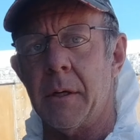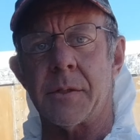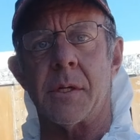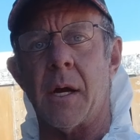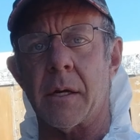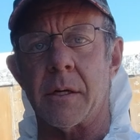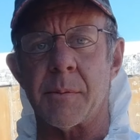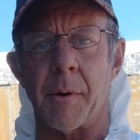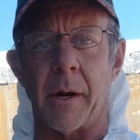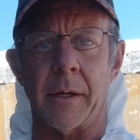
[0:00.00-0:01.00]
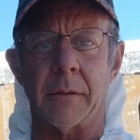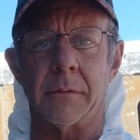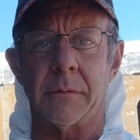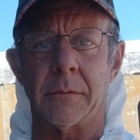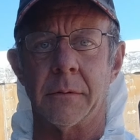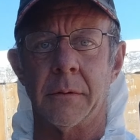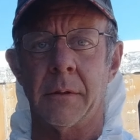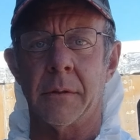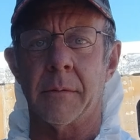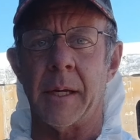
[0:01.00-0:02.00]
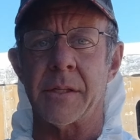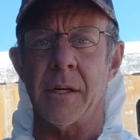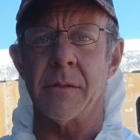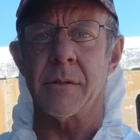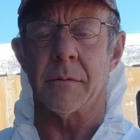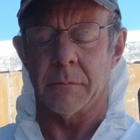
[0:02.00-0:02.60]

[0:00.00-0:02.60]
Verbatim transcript: it's not going to spray. Of course. Make sense?